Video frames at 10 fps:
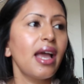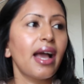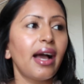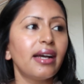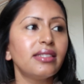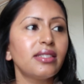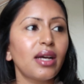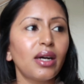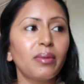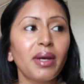and
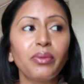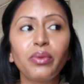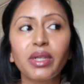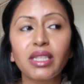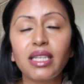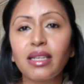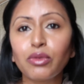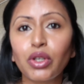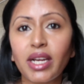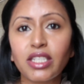I really
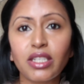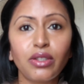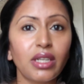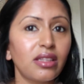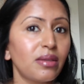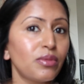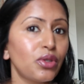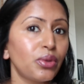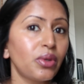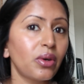am trying to get them
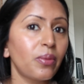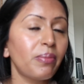to grow